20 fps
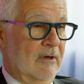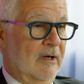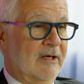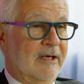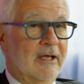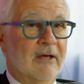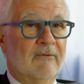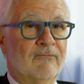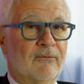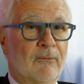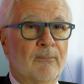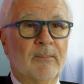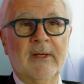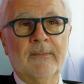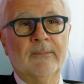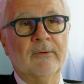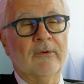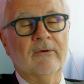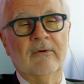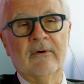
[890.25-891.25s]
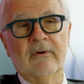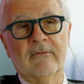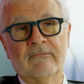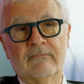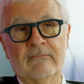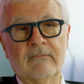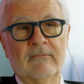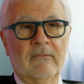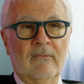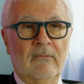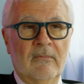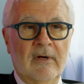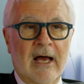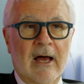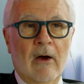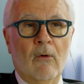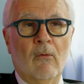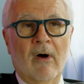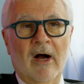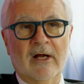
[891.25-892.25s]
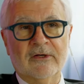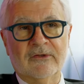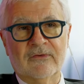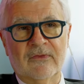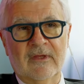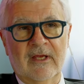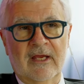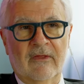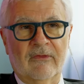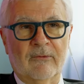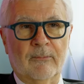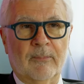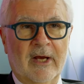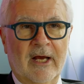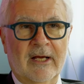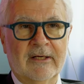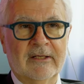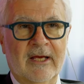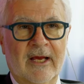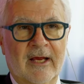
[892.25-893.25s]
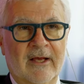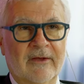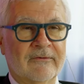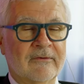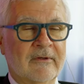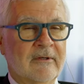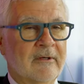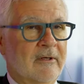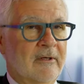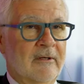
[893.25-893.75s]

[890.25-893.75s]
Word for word: again, for people who have not watched the other podcast.